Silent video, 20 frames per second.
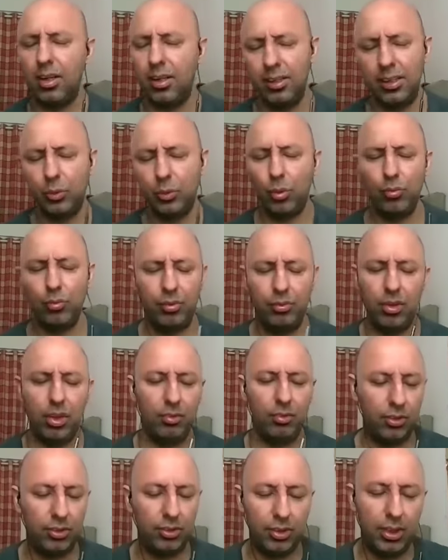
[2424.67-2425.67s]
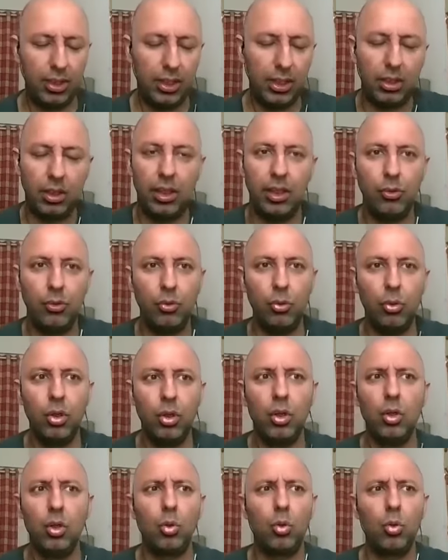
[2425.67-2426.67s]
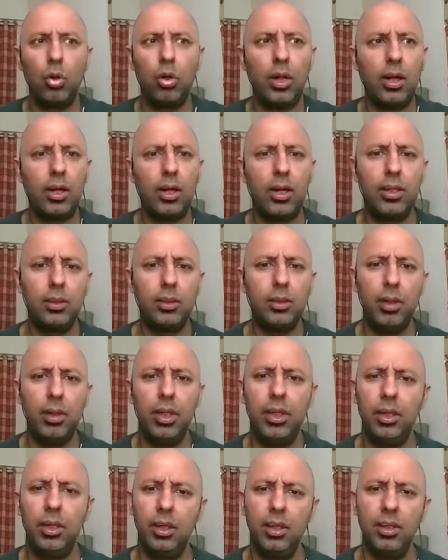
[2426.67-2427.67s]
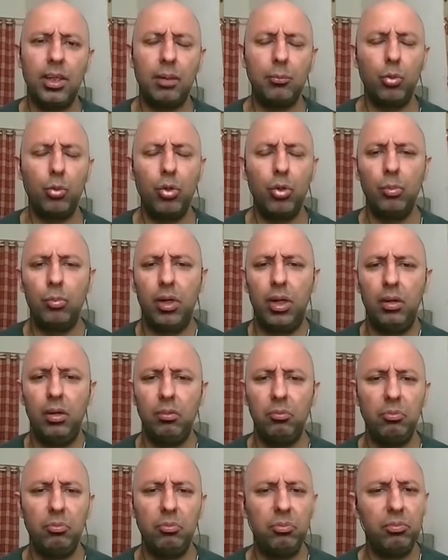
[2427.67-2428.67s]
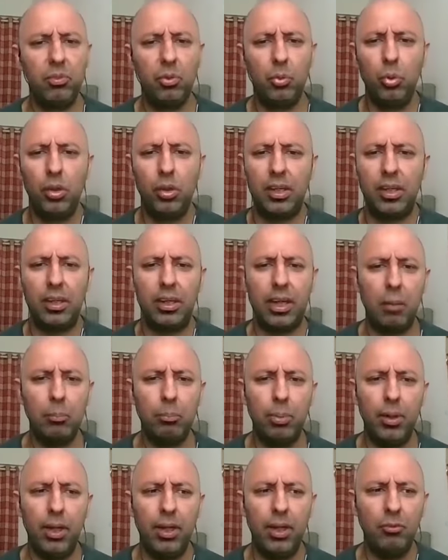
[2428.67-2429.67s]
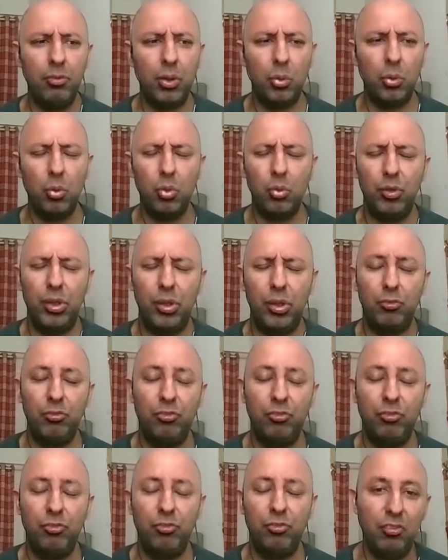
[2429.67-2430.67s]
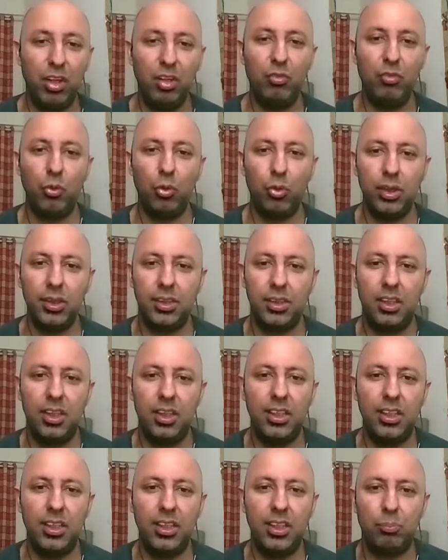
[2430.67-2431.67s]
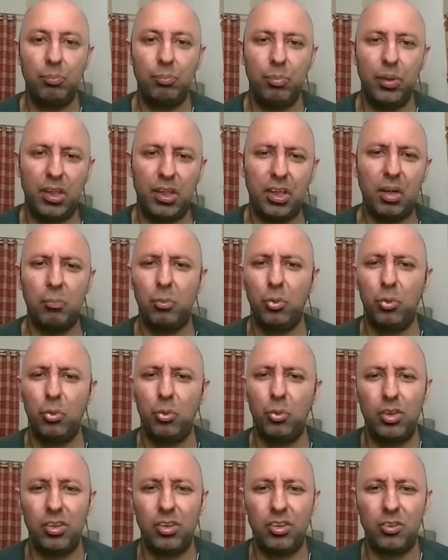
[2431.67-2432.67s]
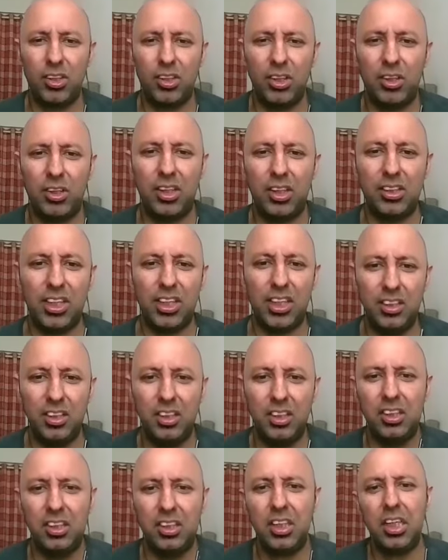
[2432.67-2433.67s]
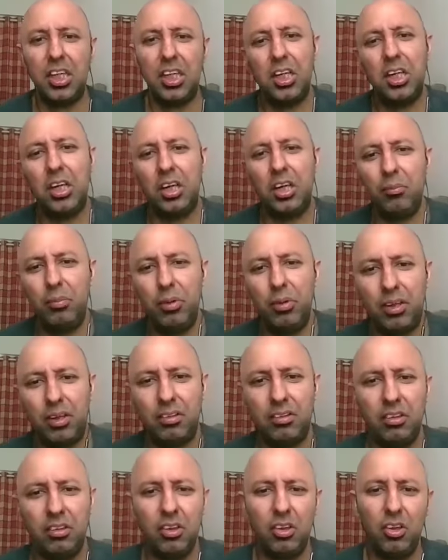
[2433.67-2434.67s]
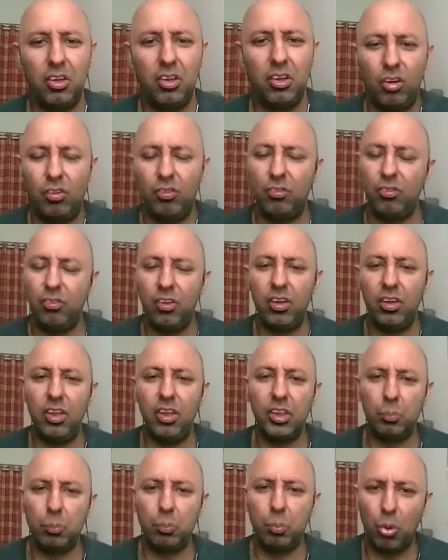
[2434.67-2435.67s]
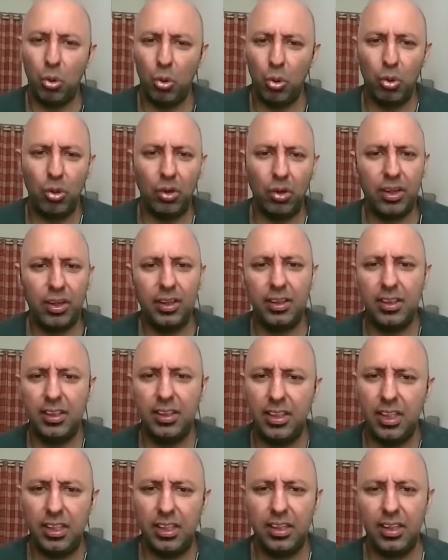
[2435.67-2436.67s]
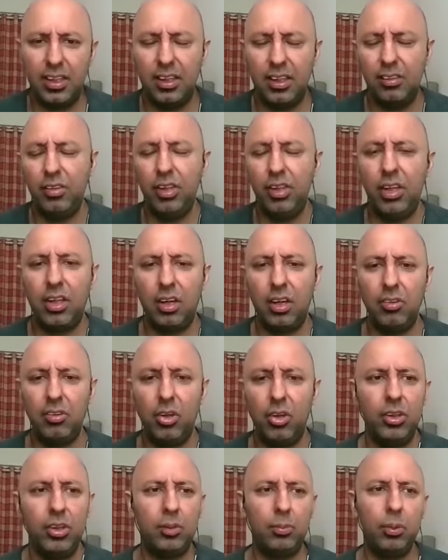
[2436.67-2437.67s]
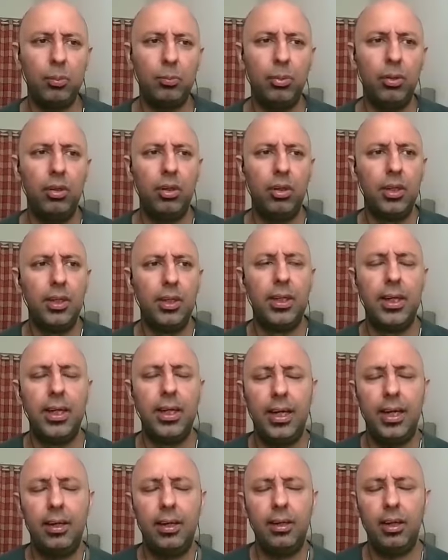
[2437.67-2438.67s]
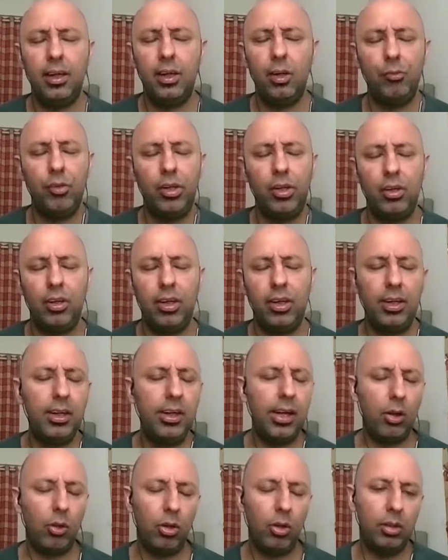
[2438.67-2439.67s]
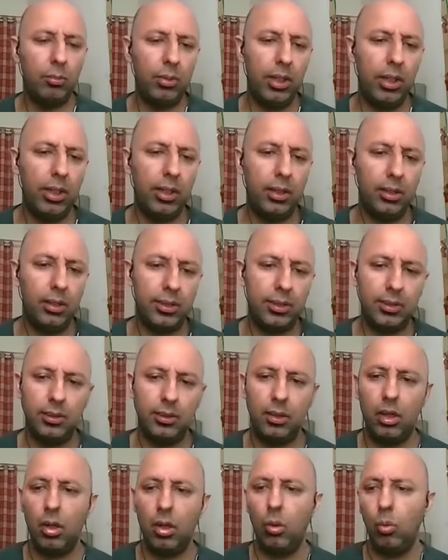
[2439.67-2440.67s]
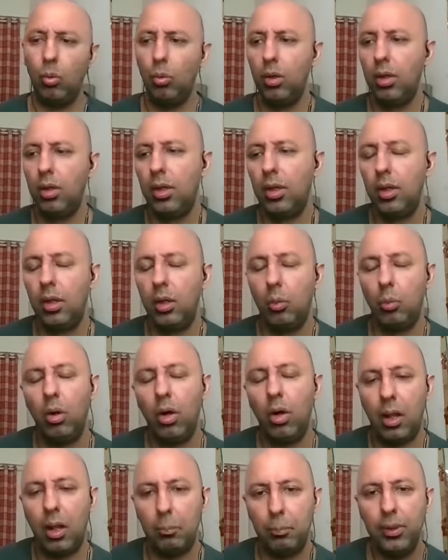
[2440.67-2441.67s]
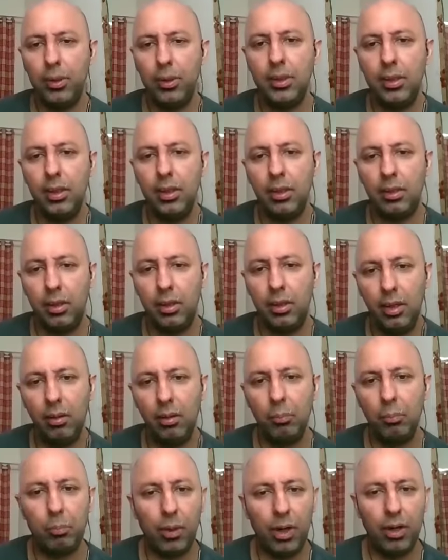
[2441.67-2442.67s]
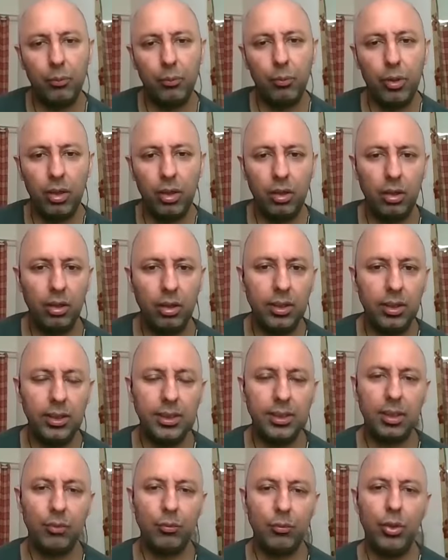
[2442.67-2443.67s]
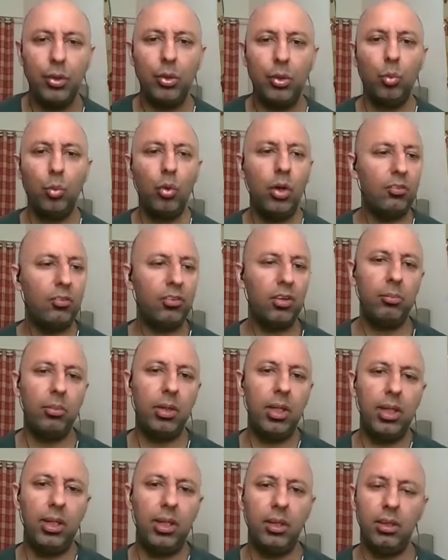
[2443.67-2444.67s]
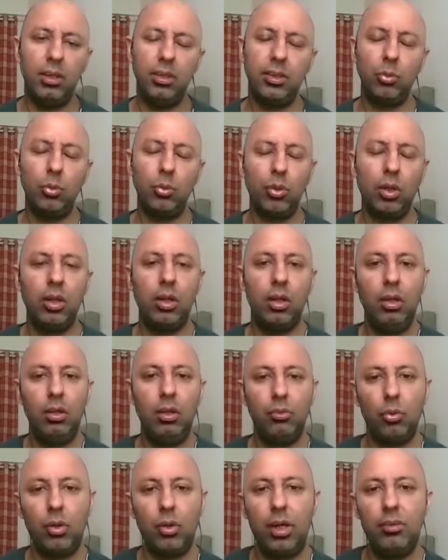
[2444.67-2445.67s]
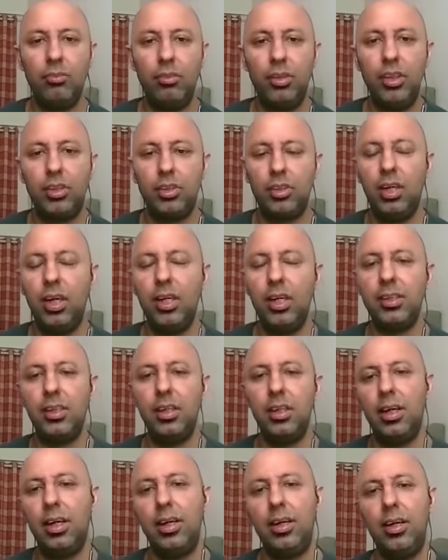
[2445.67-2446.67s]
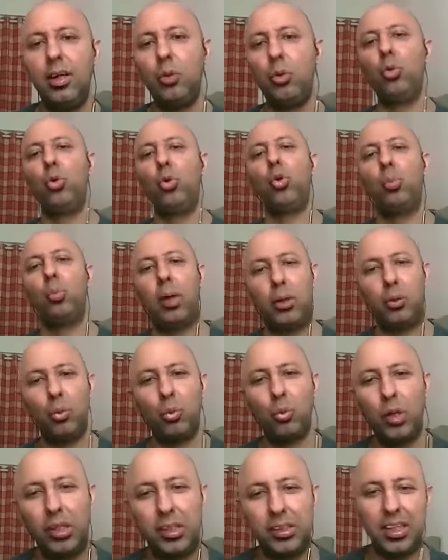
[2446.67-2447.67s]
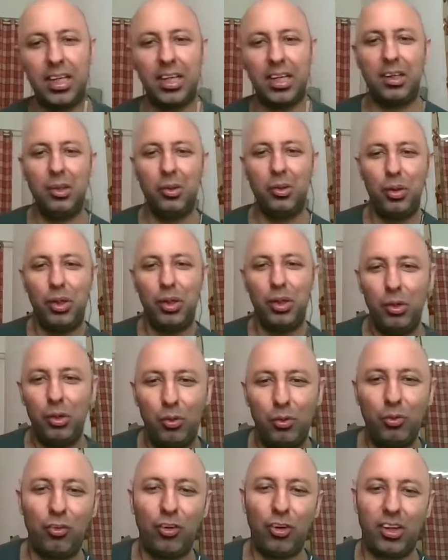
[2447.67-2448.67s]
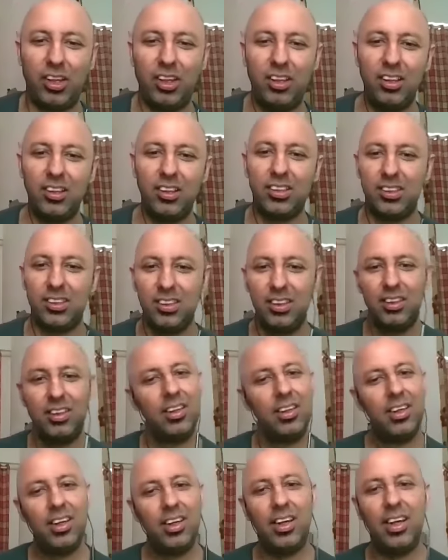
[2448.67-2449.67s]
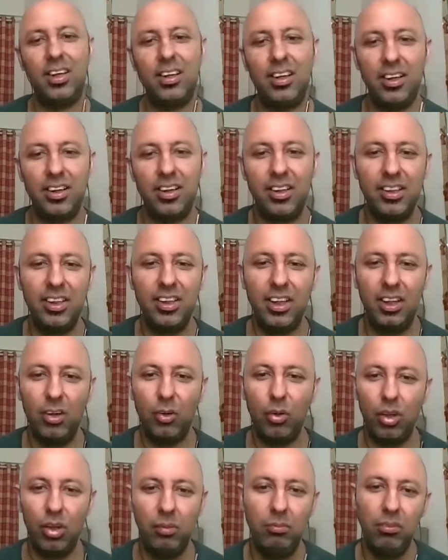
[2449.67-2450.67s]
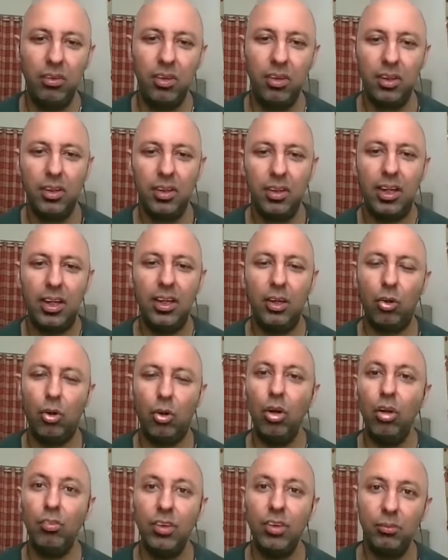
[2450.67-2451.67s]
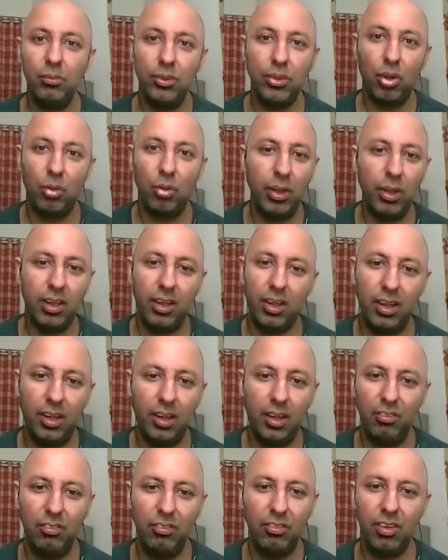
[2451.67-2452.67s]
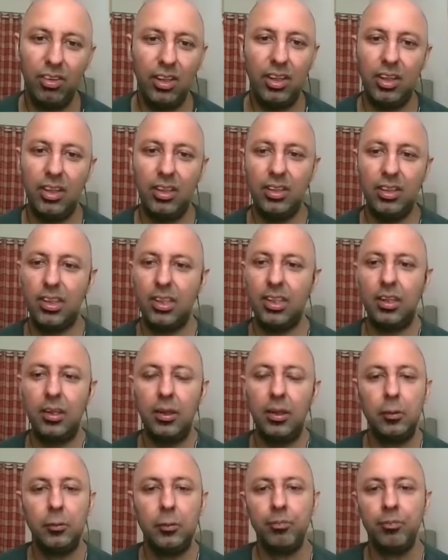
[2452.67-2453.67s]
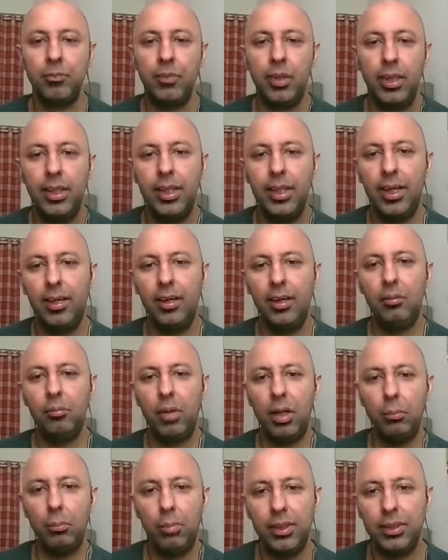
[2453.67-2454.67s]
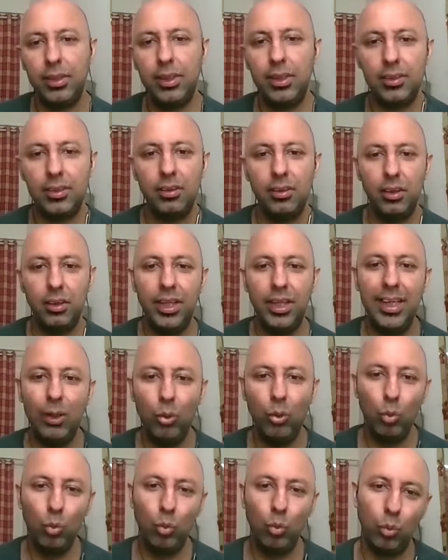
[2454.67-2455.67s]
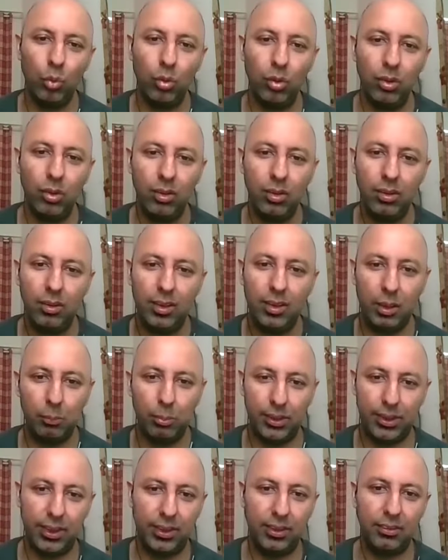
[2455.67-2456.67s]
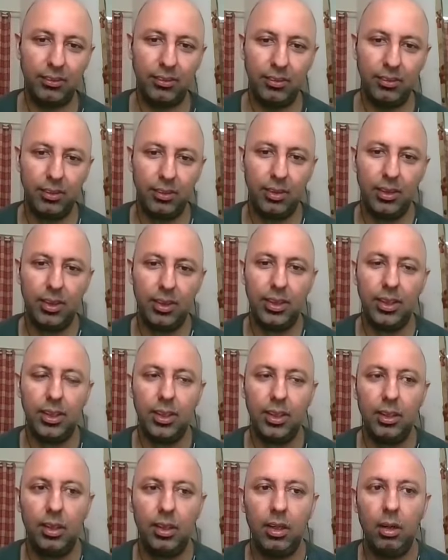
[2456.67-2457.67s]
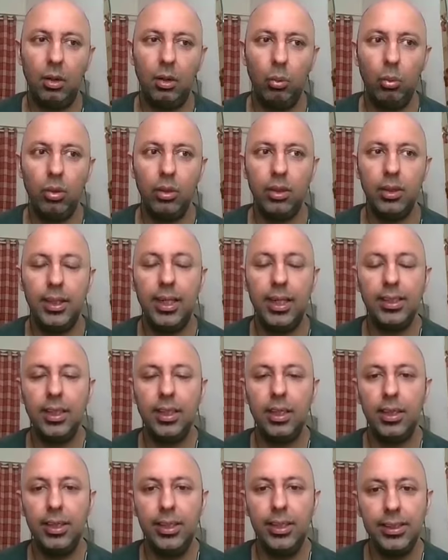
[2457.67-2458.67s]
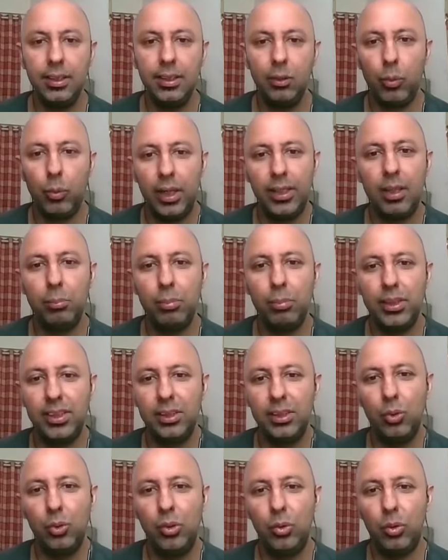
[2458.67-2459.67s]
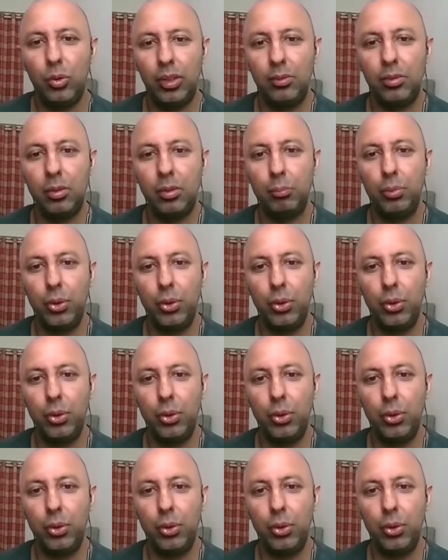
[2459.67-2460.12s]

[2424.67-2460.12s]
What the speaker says: And that's what we've done for some of our clients. So core target is millennials. I'm going to do a campaign. We're going to be very, very focused. Let's pick up youth centric channels, little bit of sport and things like that. And we'll cover all these people and we'll get all the millennials. Now, what happens in the real world is that when you go after millennials, okay, so I reached, let's say I did YouTube, I took exactly 20, 40 years. I targeted the hell out of them. All of them saw my creative and this thing. In the end, my business degrew 10%. Now, there is a reason why that business degrew 10%.